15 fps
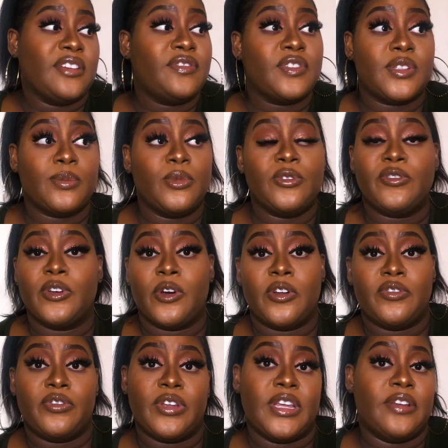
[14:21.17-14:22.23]
is moving
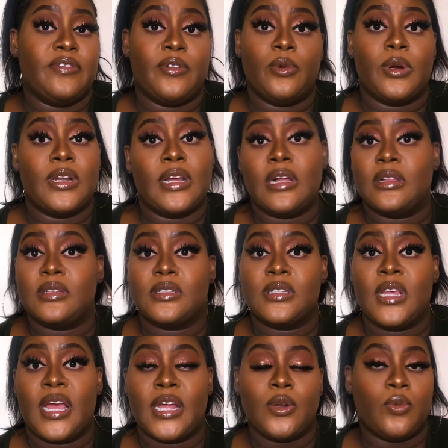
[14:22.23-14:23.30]
on for everyone else,
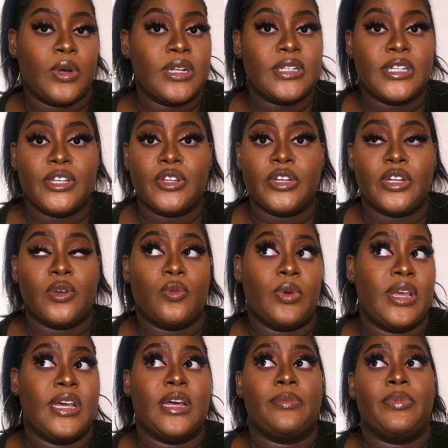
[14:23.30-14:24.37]
and one day you're gonna
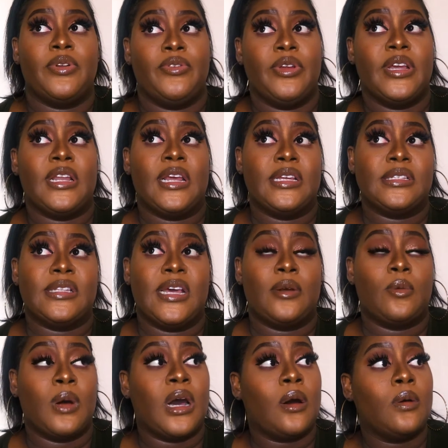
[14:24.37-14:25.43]
wake up and realize
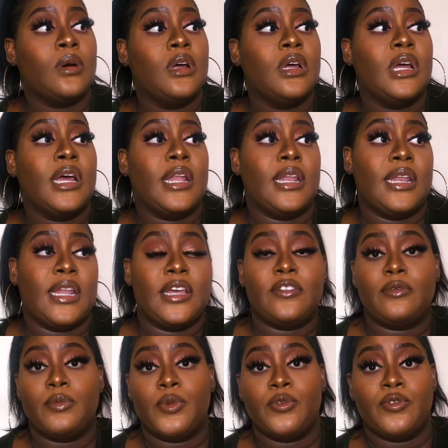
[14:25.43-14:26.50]
that, wow,
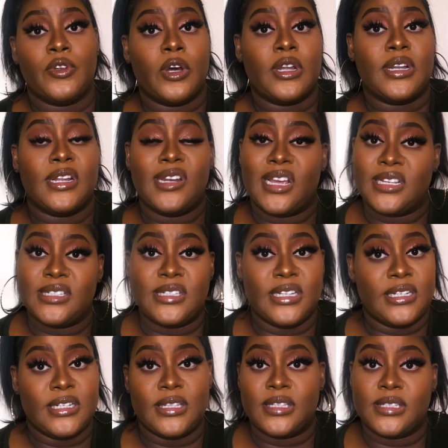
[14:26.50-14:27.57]
life moved on and I
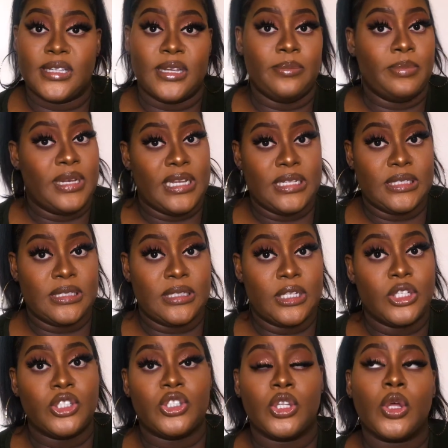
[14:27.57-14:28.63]
stayed in the same place.
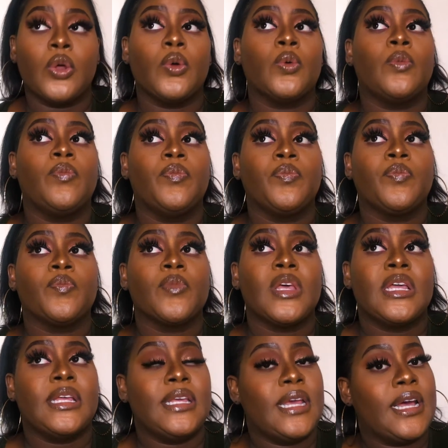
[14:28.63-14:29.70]
So
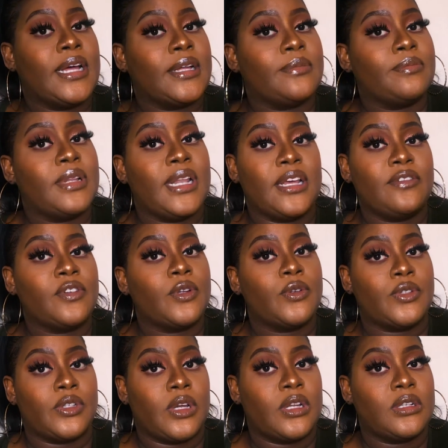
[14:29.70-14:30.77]
yeah, life
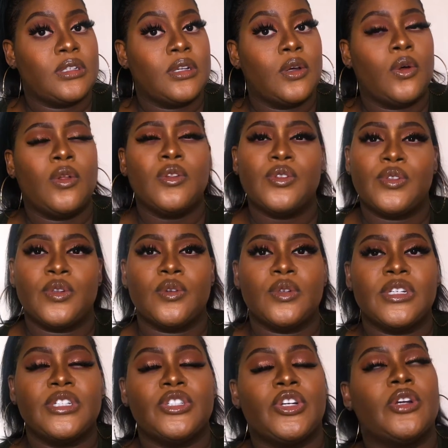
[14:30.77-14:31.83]
goes on. Also,
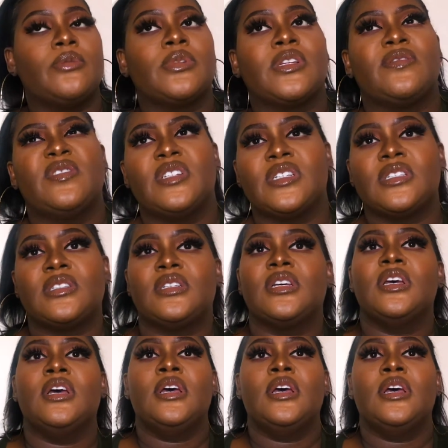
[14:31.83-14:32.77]
in terms of just